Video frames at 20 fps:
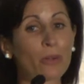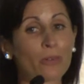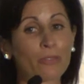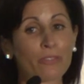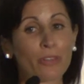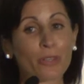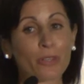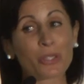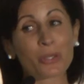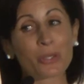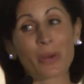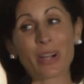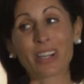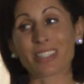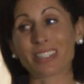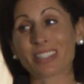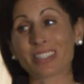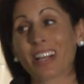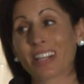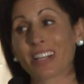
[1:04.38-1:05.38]
folks who
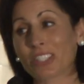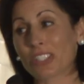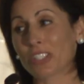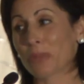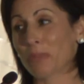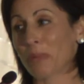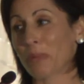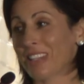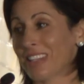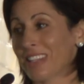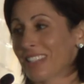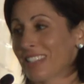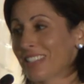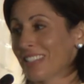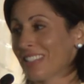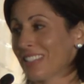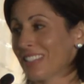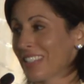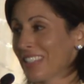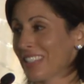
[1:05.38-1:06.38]
aren't touched by this
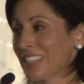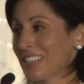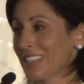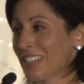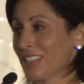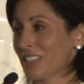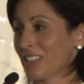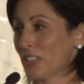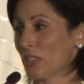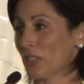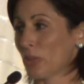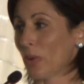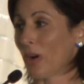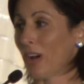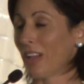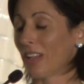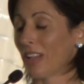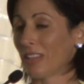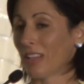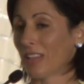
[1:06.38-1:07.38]
disease, as you
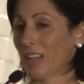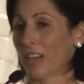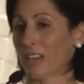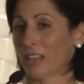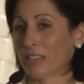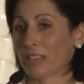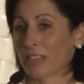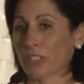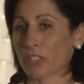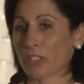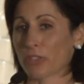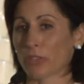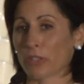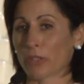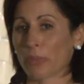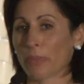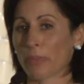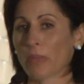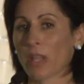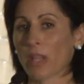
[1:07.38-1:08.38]
all are in this
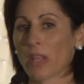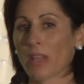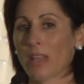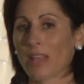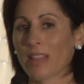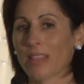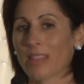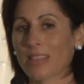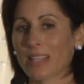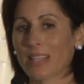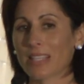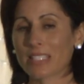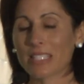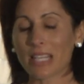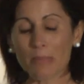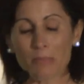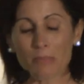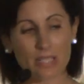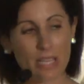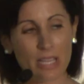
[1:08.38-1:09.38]
room, they
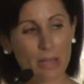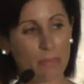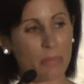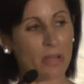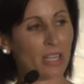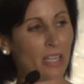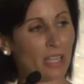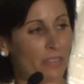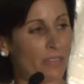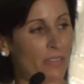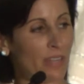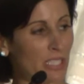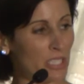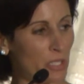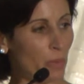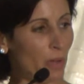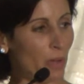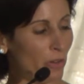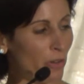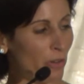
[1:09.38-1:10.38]
dumped that bucket of
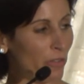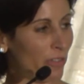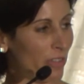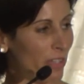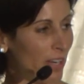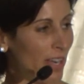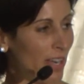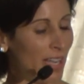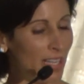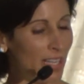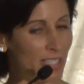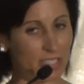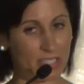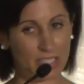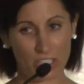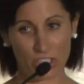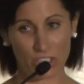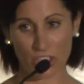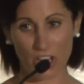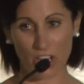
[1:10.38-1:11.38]
ice water over their heads,
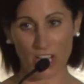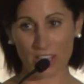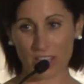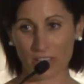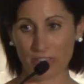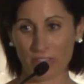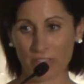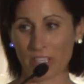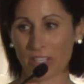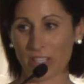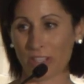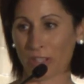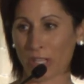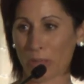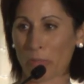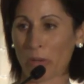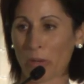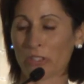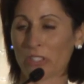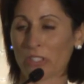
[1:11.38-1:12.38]
they shot the video,
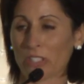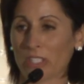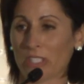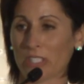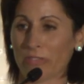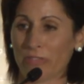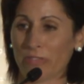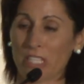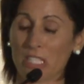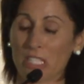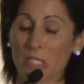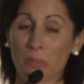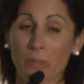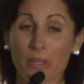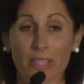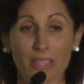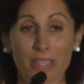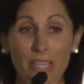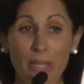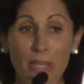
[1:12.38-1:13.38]
they posted it to
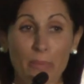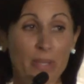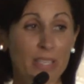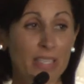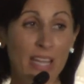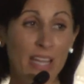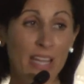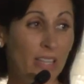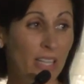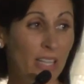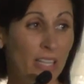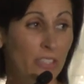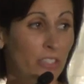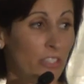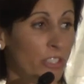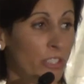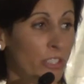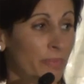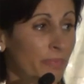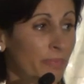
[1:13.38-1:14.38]
Facebook, and then they went and had
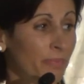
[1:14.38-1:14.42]
lunch.